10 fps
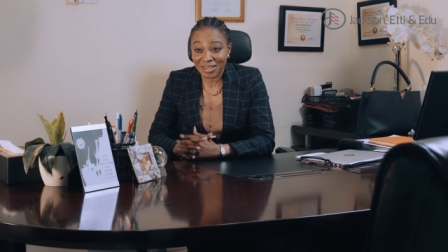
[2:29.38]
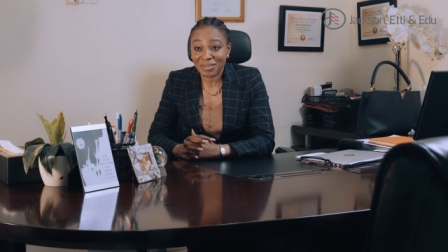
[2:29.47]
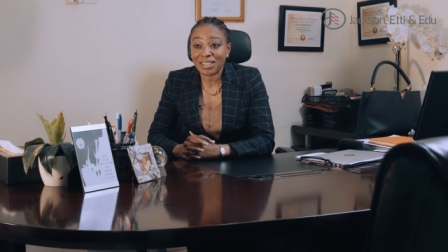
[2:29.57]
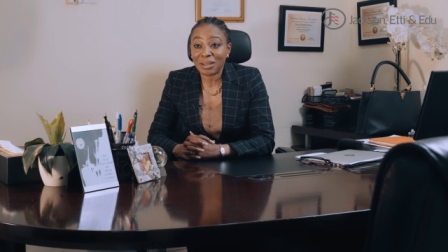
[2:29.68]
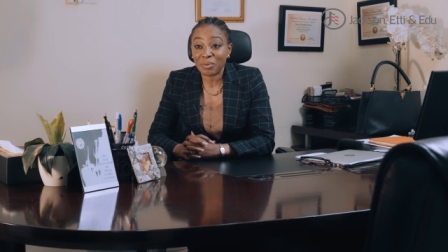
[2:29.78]

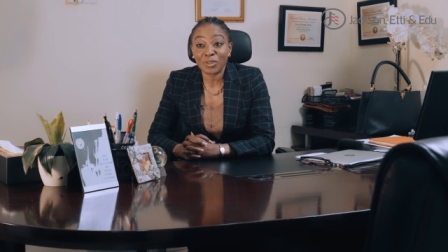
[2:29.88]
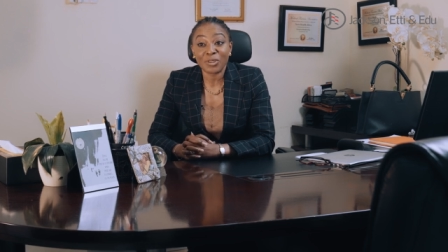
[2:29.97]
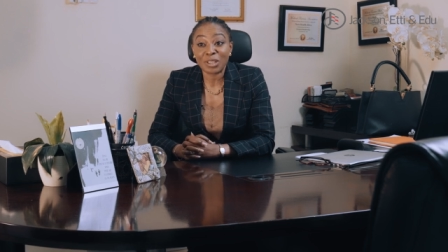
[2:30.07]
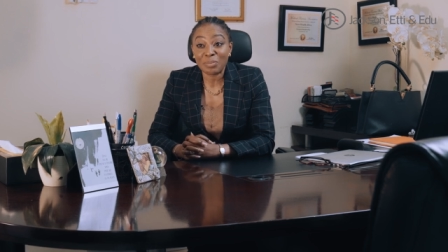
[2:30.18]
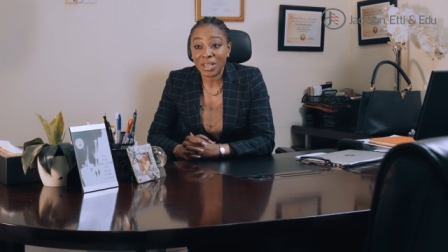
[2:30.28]
healthcare
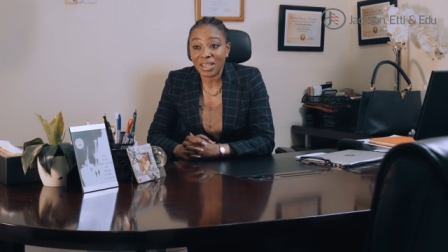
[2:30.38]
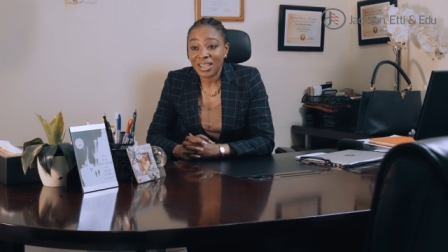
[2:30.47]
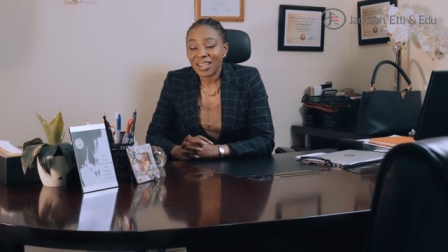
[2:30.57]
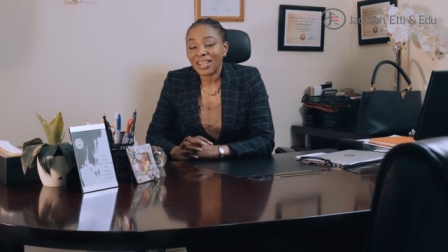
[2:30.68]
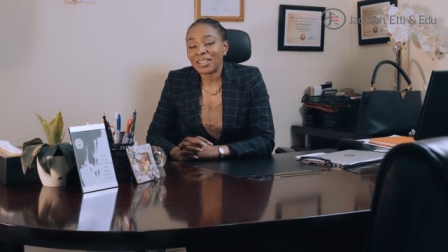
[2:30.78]

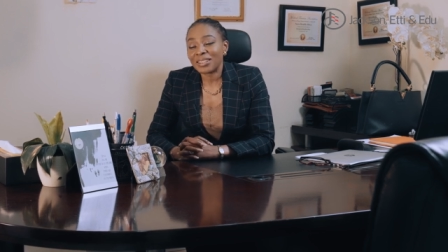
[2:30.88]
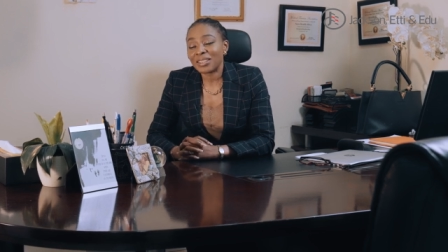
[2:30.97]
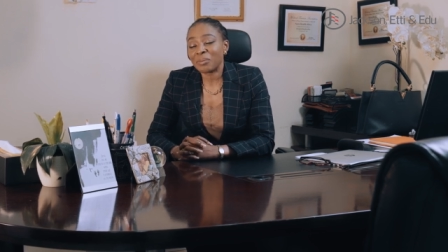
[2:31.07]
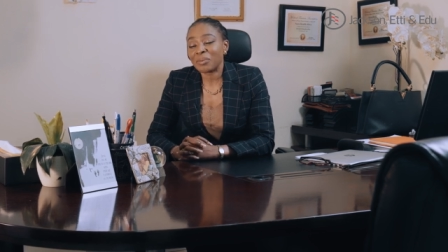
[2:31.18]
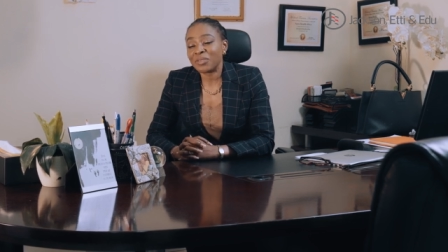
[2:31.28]
quality,
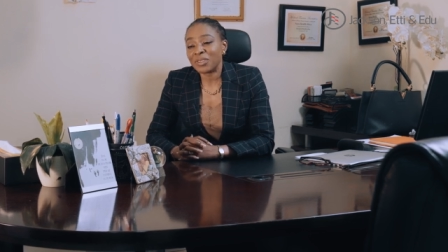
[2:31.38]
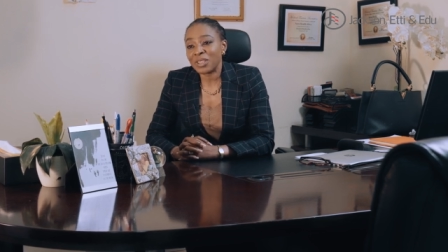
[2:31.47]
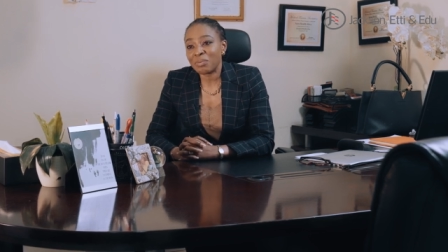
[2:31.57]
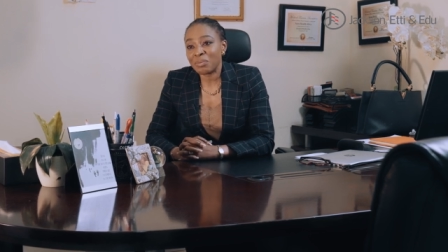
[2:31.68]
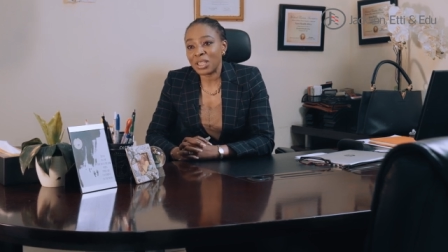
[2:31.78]

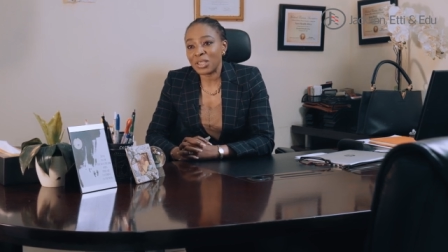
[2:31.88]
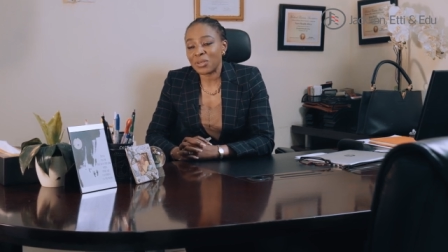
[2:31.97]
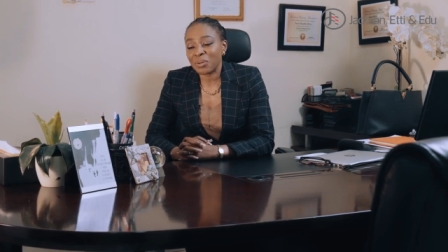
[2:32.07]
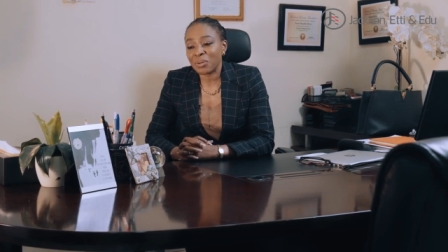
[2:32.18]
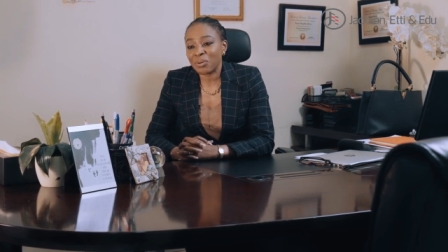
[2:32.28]
strategic
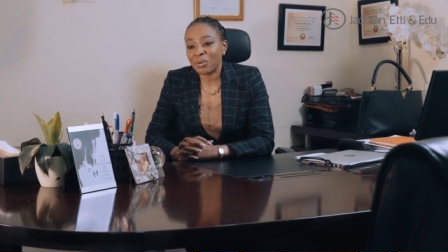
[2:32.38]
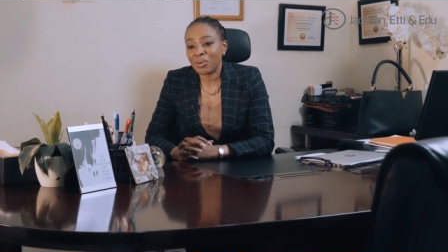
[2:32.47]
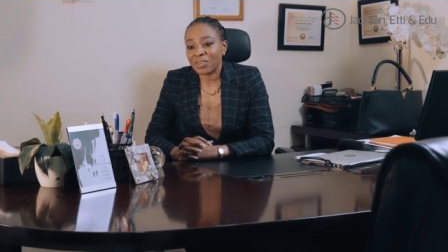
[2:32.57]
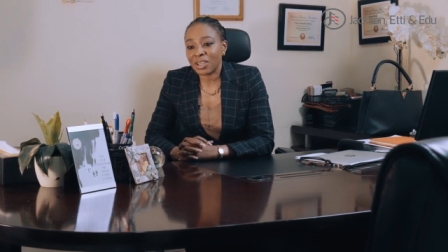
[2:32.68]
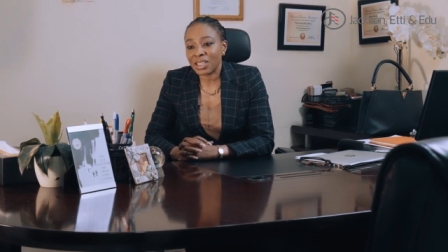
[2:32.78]
leadership,
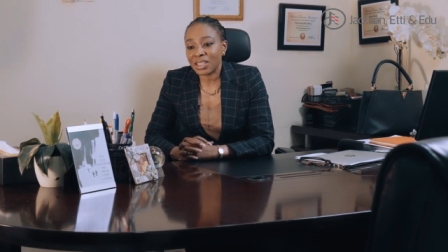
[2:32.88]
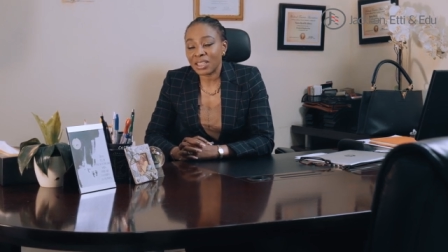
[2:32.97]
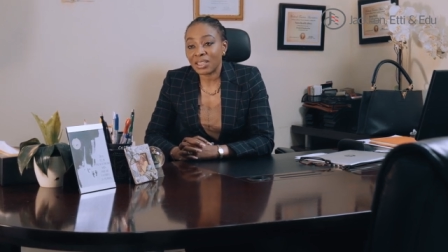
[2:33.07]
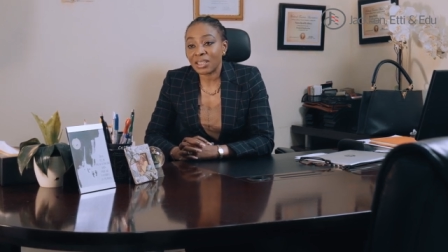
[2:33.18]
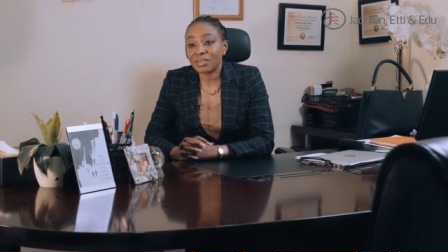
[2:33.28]
health
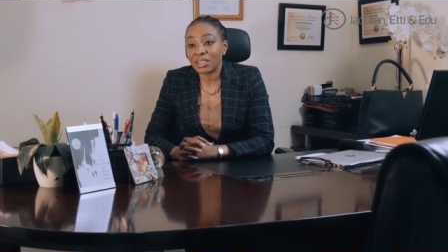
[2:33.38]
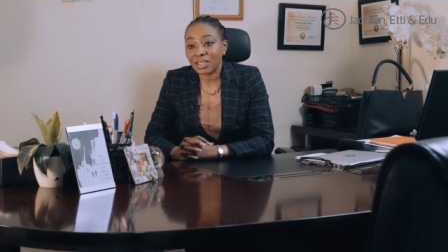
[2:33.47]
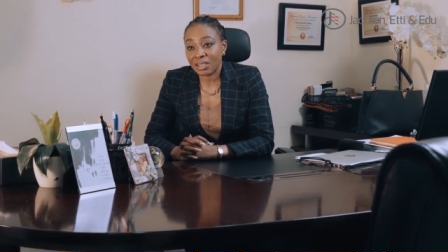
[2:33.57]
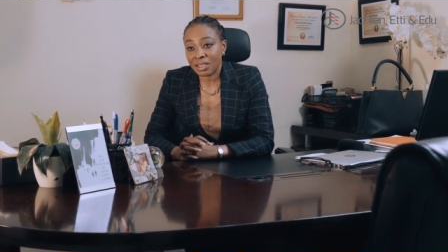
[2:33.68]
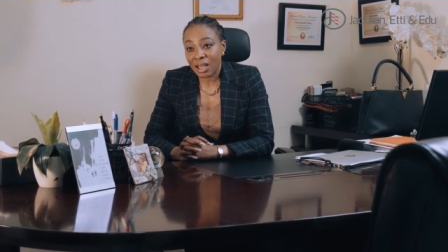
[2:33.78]

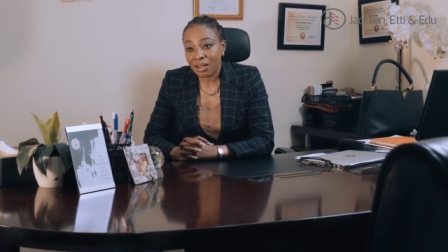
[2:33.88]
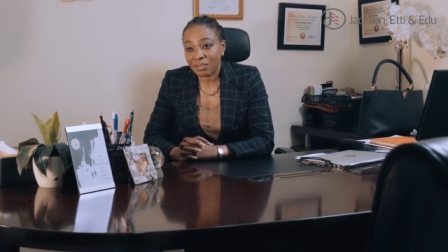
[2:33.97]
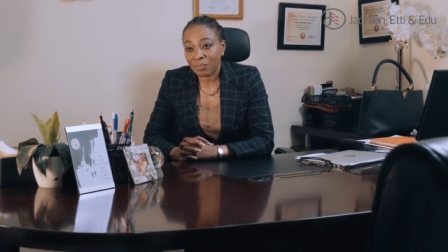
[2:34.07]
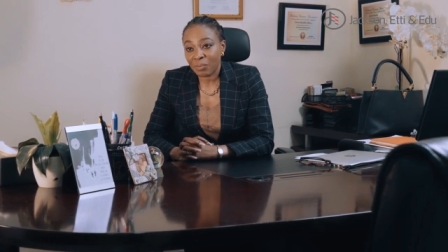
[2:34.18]
advocacy, and